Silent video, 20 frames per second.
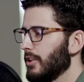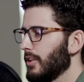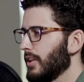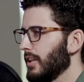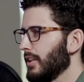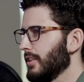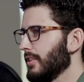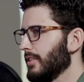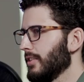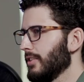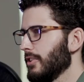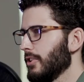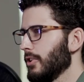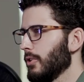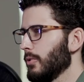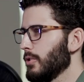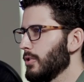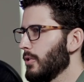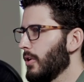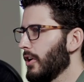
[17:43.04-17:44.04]
you can you
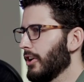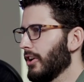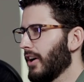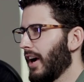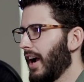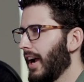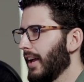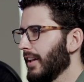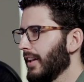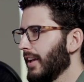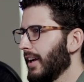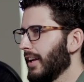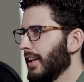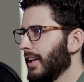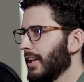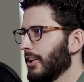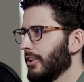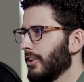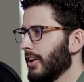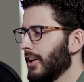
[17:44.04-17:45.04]
know do all your
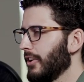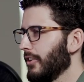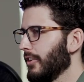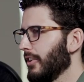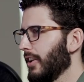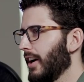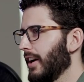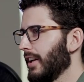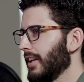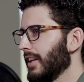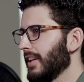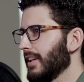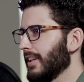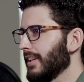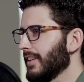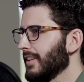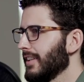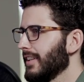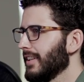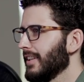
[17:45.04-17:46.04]
highlighting, your
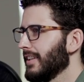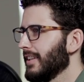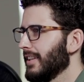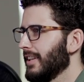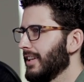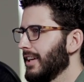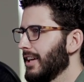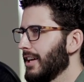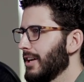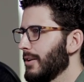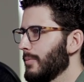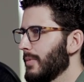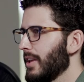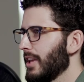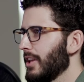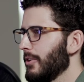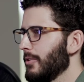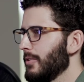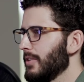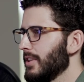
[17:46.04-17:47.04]
underlining um,
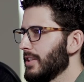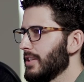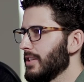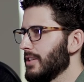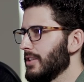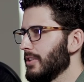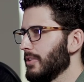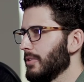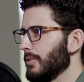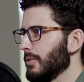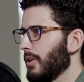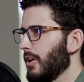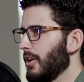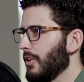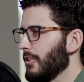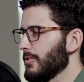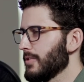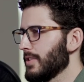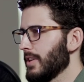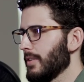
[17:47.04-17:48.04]
that you need to do,
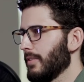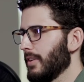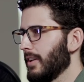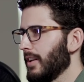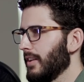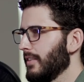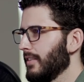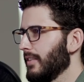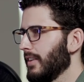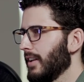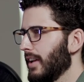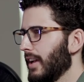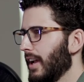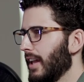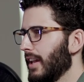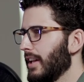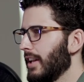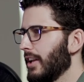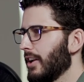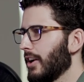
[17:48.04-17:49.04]
all those different. And
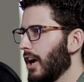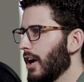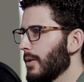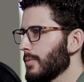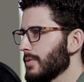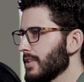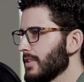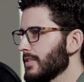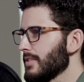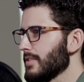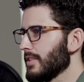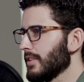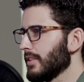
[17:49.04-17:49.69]
you can use it on your